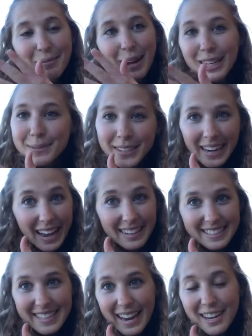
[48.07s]
my husband and I
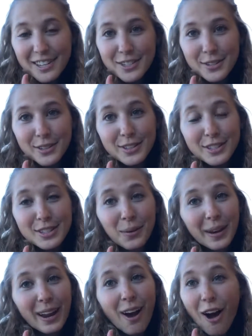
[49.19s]
decided to
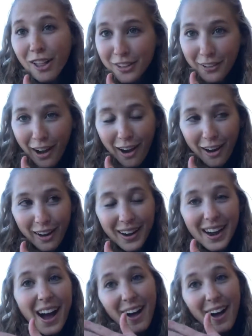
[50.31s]
donate all of our